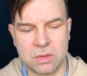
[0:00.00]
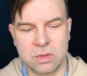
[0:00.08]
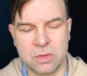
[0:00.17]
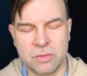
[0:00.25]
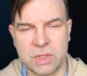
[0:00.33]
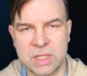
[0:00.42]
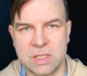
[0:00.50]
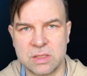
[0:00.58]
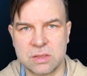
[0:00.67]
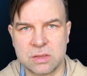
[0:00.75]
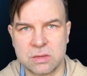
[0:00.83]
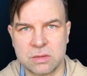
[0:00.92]
you will need
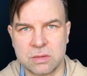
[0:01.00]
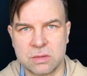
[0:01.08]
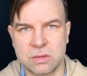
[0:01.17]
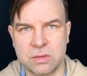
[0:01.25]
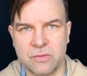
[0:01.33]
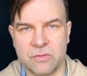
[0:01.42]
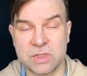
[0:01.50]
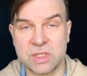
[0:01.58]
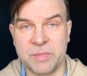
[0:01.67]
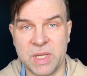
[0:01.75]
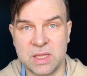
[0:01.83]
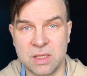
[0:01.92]
for the
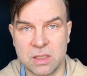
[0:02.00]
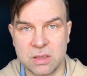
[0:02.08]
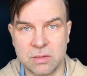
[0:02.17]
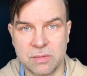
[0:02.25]
mainnet.